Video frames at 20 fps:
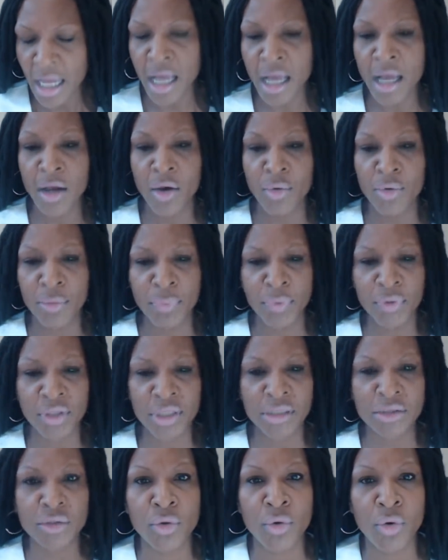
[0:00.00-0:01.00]
Oh, the
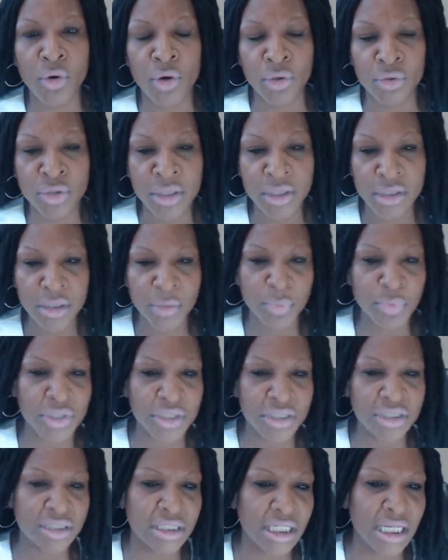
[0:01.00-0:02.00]
police called the
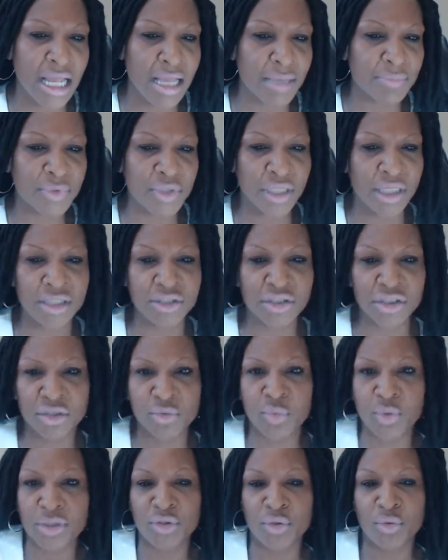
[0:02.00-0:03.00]
priest and the cop said he
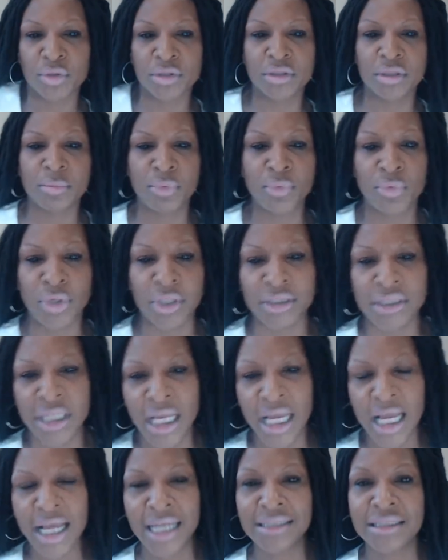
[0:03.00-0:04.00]
just want to talk to the boys.
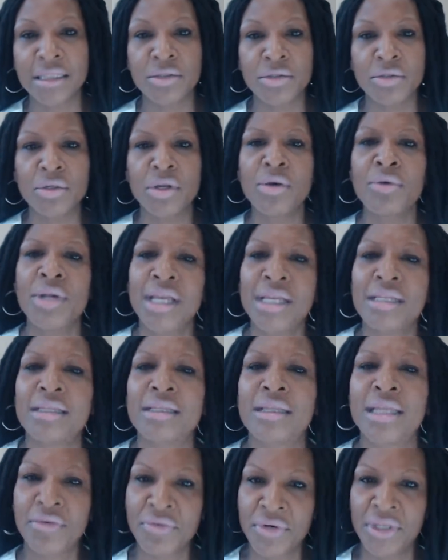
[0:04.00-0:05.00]
I said, you know that
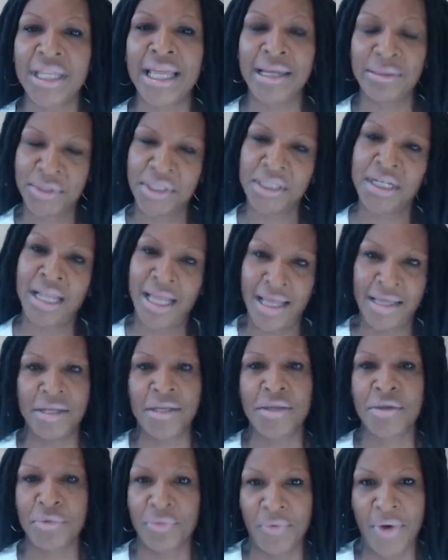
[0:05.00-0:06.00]
they're allowed to lie to
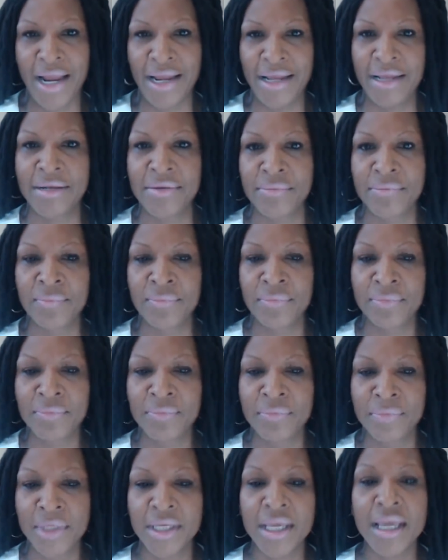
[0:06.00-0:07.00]
you, right?
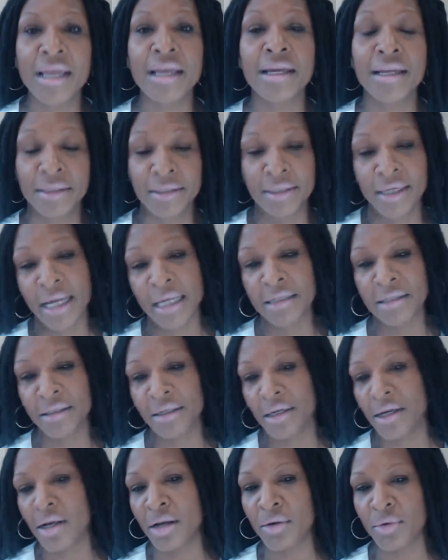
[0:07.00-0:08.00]
Yeah, I
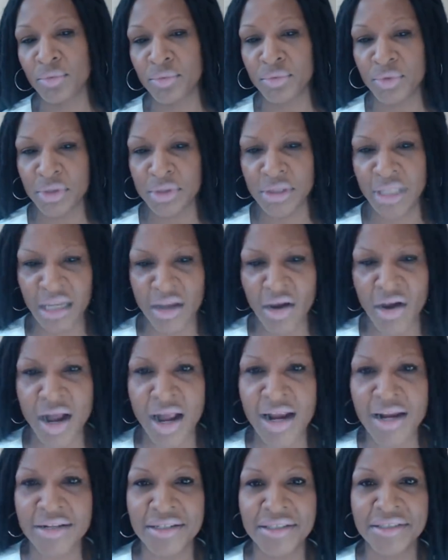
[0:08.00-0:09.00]
know. Oh, they
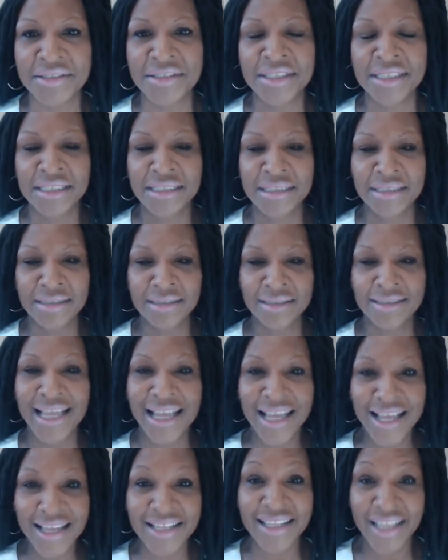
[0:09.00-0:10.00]
are?
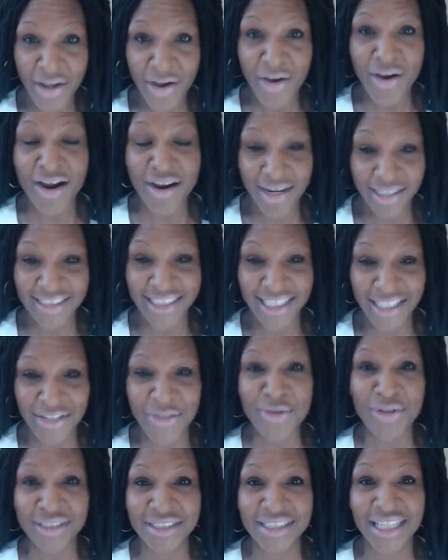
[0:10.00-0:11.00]
Yeah, they are. I said,
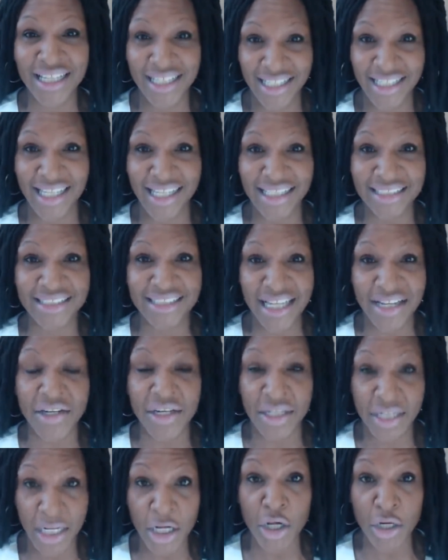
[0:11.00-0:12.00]
you're gonna take your kids down
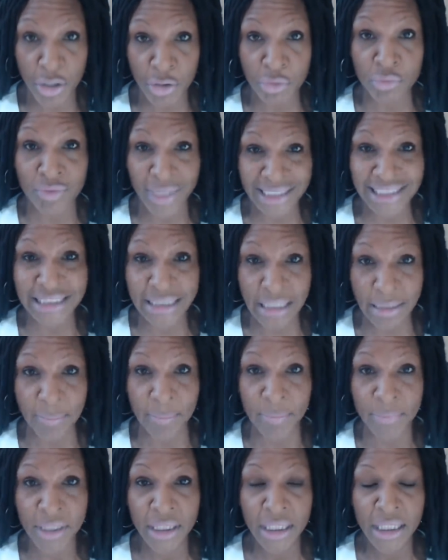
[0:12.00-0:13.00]
there, they're gonna arrest him.
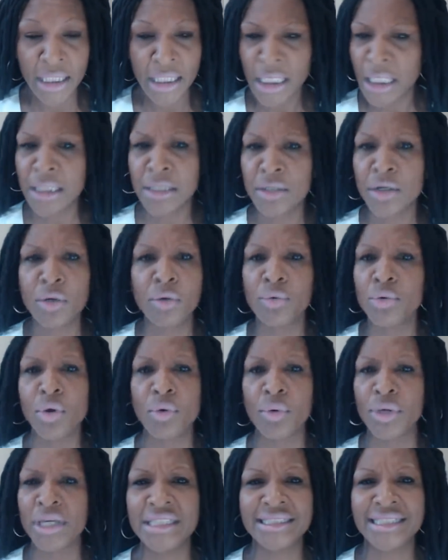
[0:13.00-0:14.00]
No,
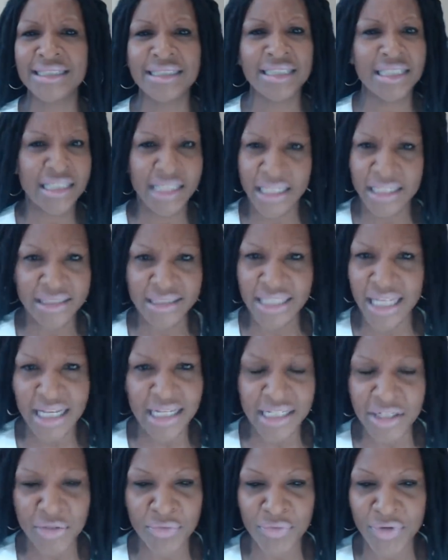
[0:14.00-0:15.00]
said that he's not
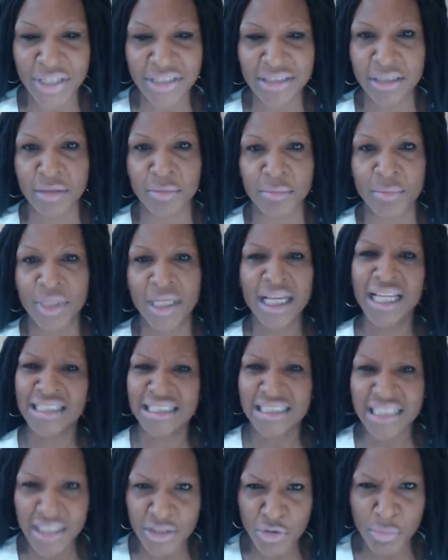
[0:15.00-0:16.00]
gonna arrest him. I
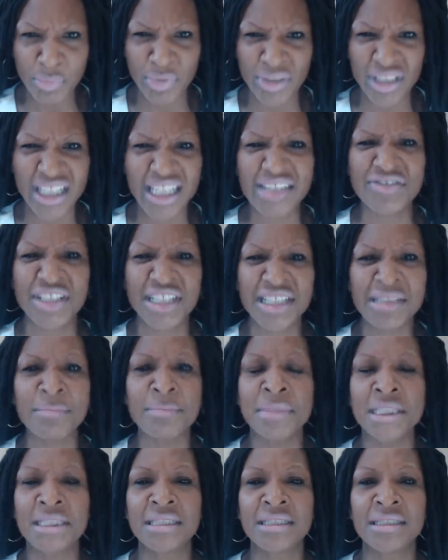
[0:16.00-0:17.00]
said, you believed him?
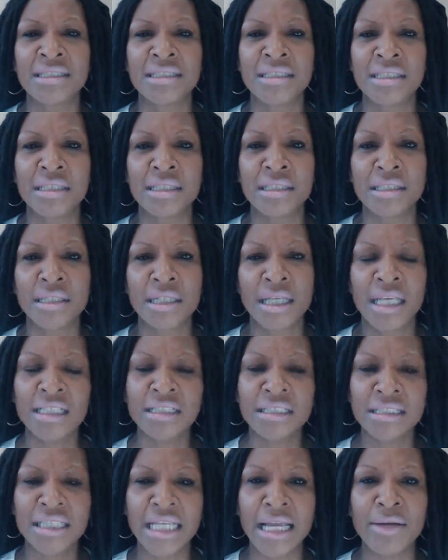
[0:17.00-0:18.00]
He
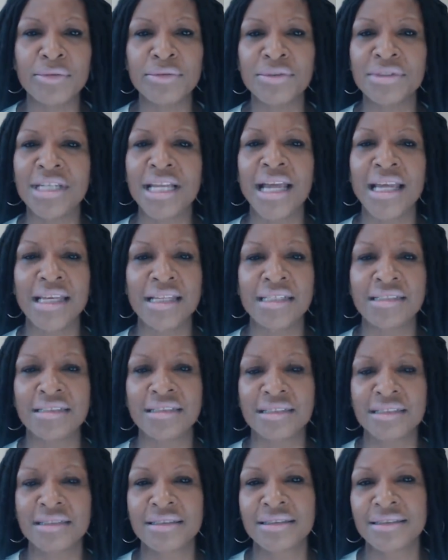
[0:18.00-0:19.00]
sound
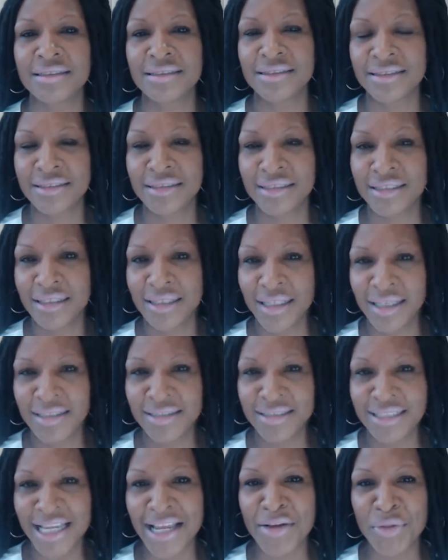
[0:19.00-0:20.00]
nice. He
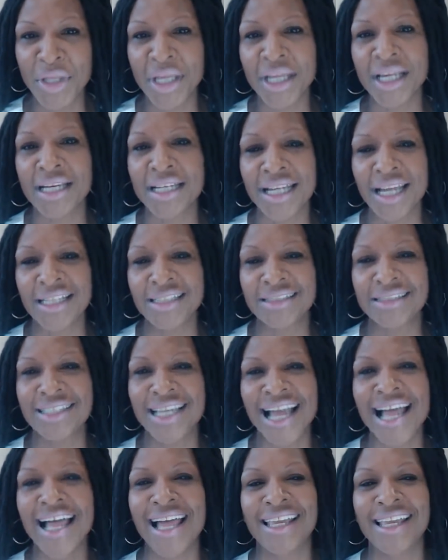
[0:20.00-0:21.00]
sound like a nice
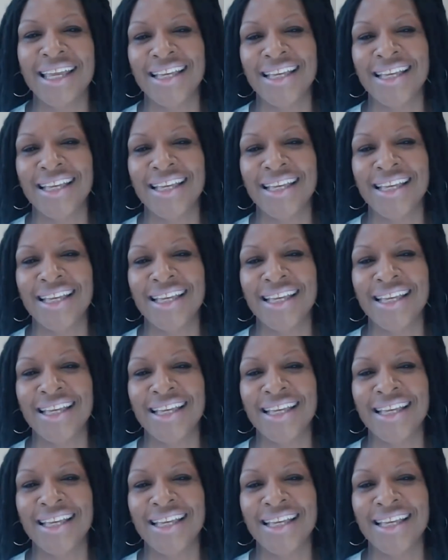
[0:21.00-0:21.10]
guy.